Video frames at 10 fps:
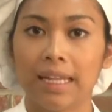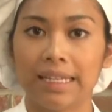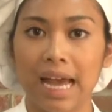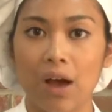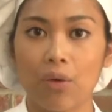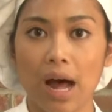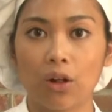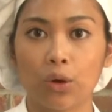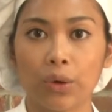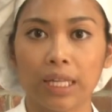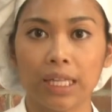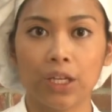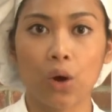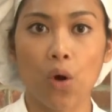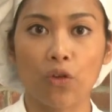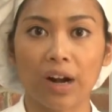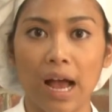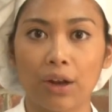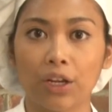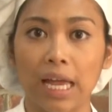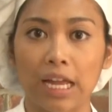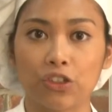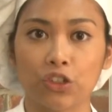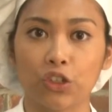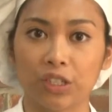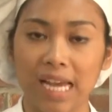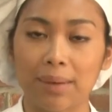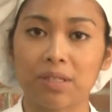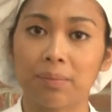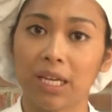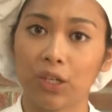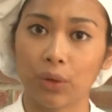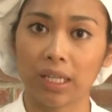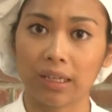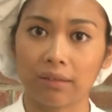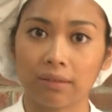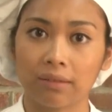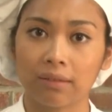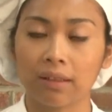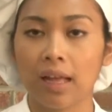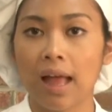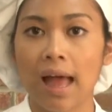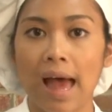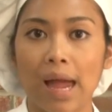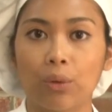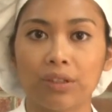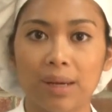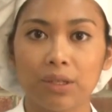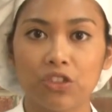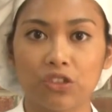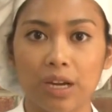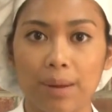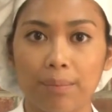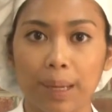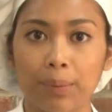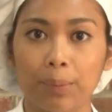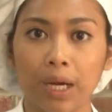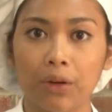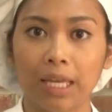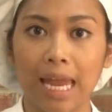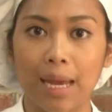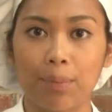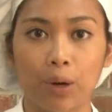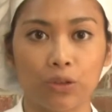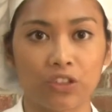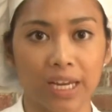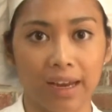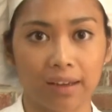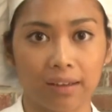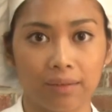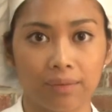Now, I'll quickly go over how to enter cook times manually. I will demonstrate by preparing a poached egg.